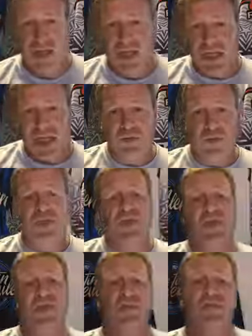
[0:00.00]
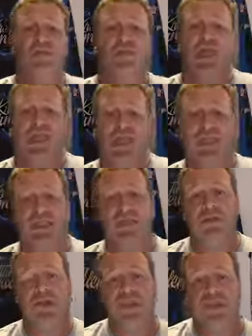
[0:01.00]
As we know, the money
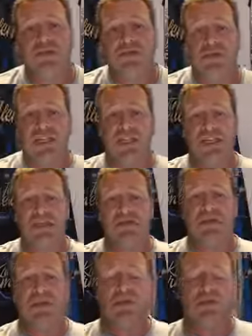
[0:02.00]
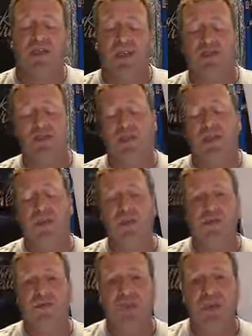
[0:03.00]
situation for that is done really well.
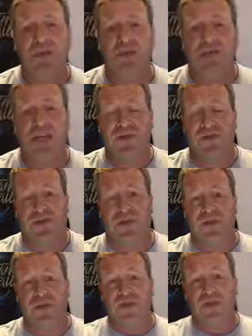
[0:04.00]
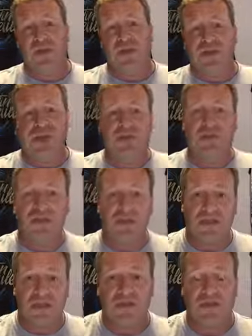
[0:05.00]
We've been able to cover the $1,000
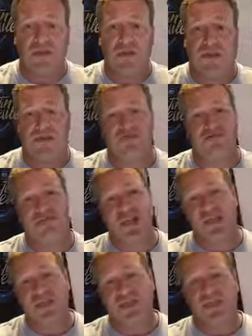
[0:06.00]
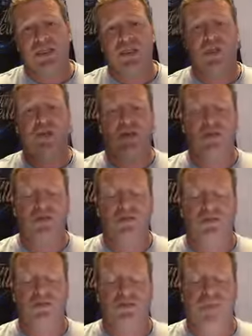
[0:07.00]
so far, which is great. So I've got a
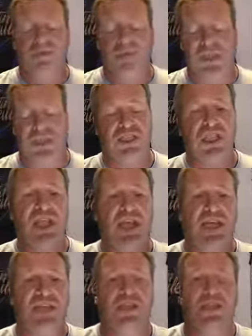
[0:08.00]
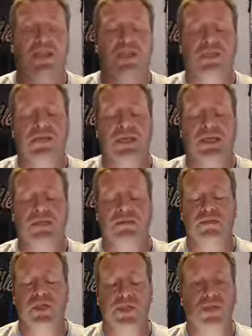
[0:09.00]
big shout out to
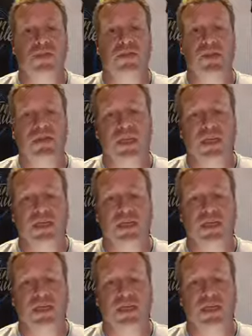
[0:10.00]
Sean DeVudy